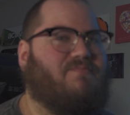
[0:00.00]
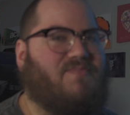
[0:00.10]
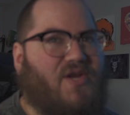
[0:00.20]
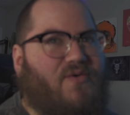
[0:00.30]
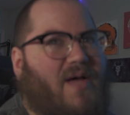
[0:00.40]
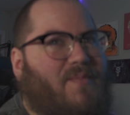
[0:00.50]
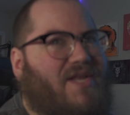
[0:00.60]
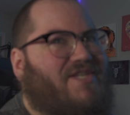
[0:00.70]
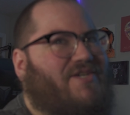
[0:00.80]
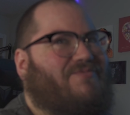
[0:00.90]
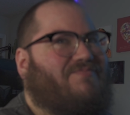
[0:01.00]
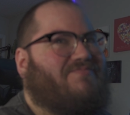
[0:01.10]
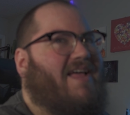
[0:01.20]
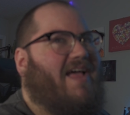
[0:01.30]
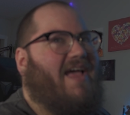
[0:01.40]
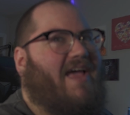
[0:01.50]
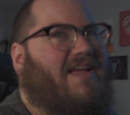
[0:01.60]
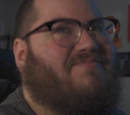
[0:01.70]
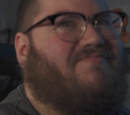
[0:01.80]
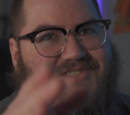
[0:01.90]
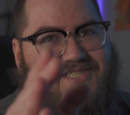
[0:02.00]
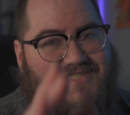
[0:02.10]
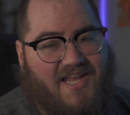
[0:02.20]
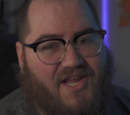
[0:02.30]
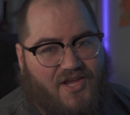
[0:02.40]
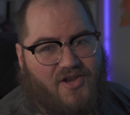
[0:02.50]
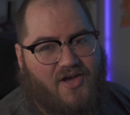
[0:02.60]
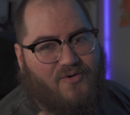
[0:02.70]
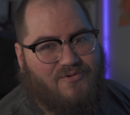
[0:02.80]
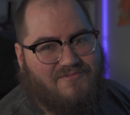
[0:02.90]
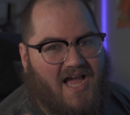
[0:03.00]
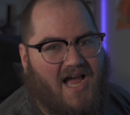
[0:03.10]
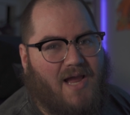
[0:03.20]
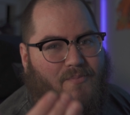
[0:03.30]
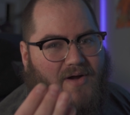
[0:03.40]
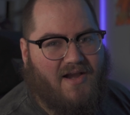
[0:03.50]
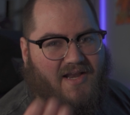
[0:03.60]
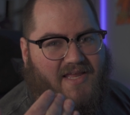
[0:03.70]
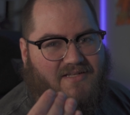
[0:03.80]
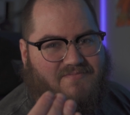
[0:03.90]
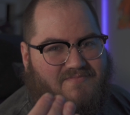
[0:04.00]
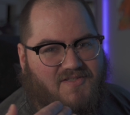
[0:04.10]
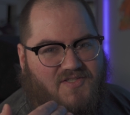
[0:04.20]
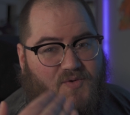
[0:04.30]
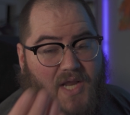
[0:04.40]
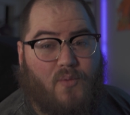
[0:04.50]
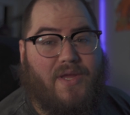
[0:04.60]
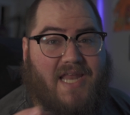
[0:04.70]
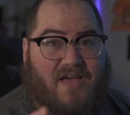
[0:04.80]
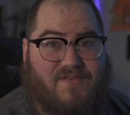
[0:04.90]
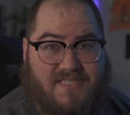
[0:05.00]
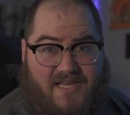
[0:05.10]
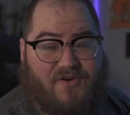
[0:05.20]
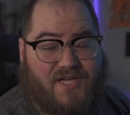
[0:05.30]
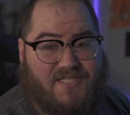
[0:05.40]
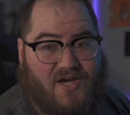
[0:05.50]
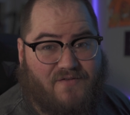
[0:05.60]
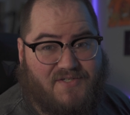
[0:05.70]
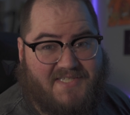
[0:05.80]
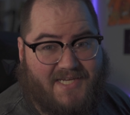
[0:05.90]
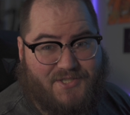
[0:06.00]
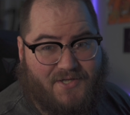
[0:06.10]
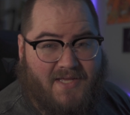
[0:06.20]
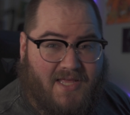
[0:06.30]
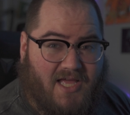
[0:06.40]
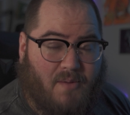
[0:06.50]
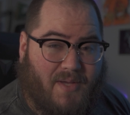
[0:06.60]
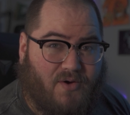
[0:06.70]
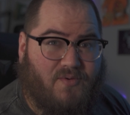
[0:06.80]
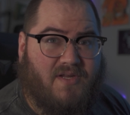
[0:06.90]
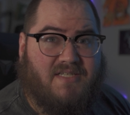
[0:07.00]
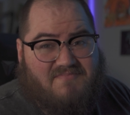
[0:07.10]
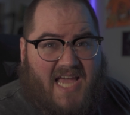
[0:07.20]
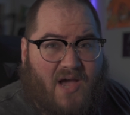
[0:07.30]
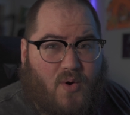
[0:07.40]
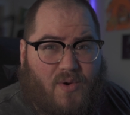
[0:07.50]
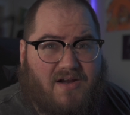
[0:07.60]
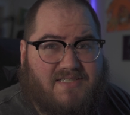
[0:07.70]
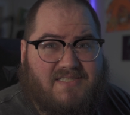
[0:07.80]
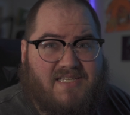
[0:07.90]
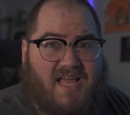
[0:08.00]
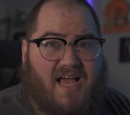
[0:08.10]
and you know what I'm gonna do? Hey, just letting you know, I brought it in. So now we can have a serious conversation about how it works.